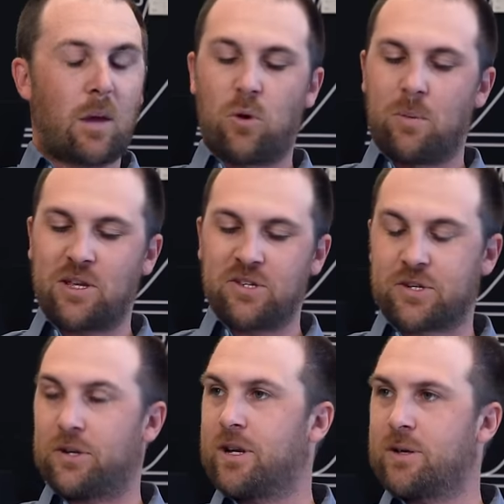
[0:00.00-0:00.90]
And what about you,
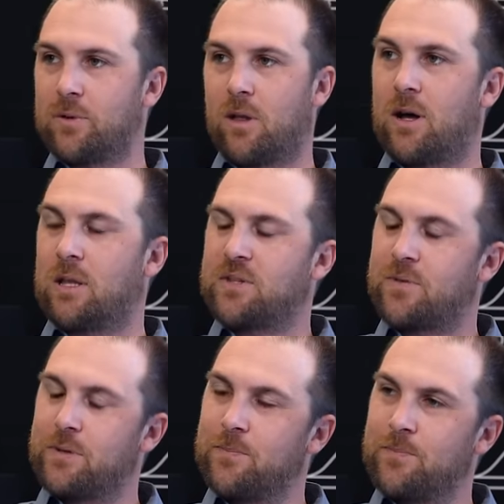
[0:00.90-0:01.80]
Scott? Any real highlights
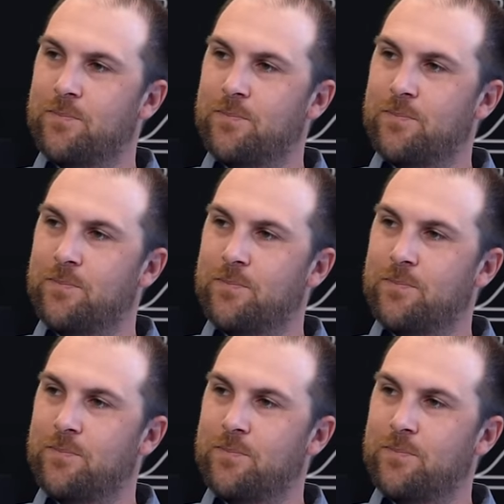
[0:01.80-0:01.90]
for you?